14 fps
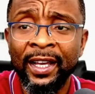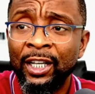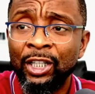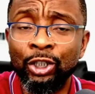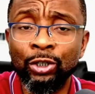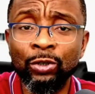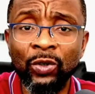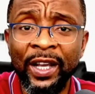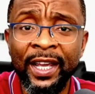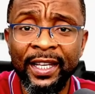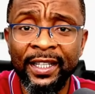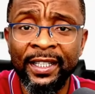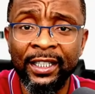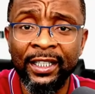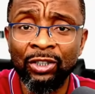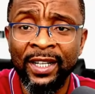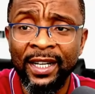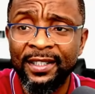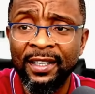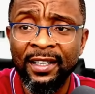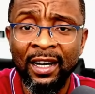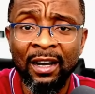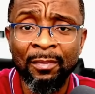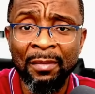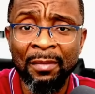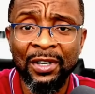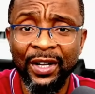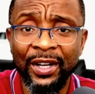UAE, United Arab
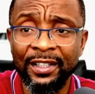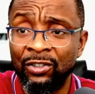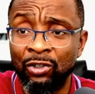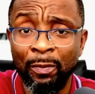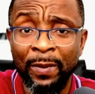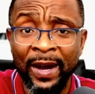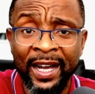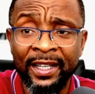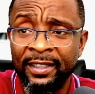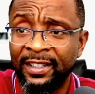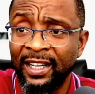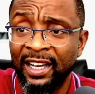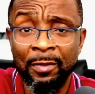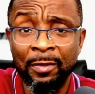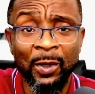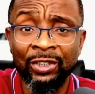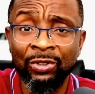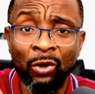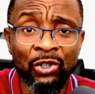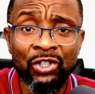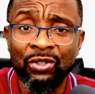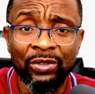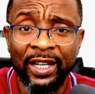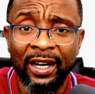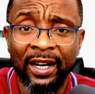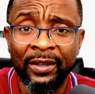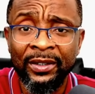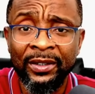Emirates, Dubai, that everybody goes to
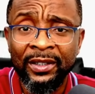now.